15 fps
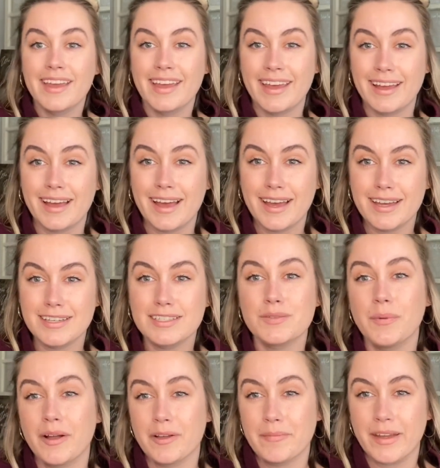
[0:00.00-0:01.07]
Hey guys,
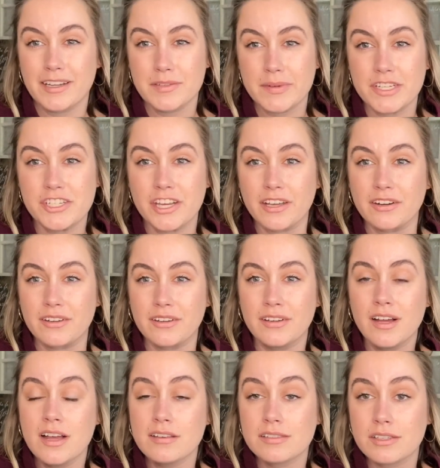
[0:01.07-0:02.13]
welcome back to my channel.
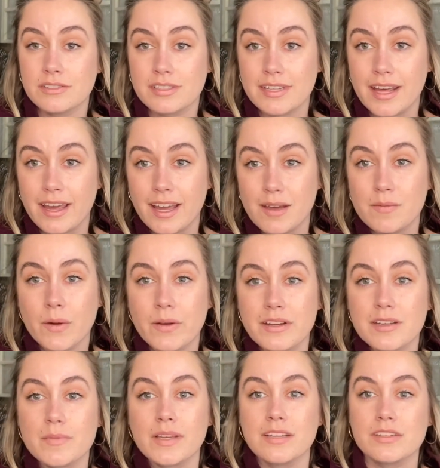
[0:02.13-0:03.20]
So today I'm
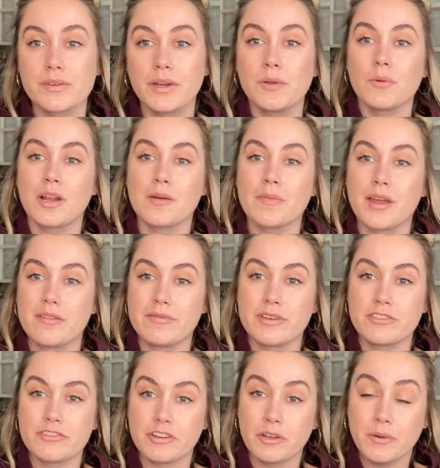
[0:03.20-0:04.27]
going to be doing one of my
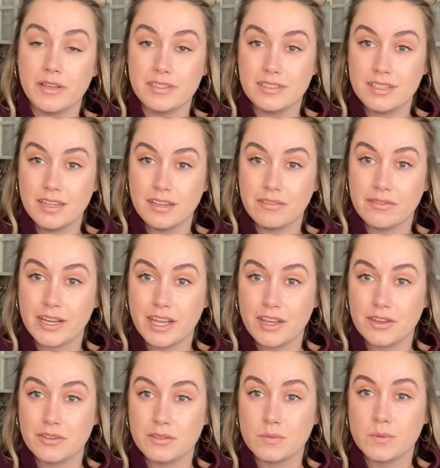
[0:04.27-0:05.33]
most requested
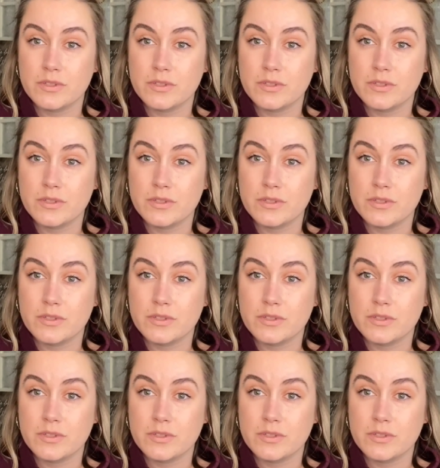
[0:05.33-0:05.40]
videos,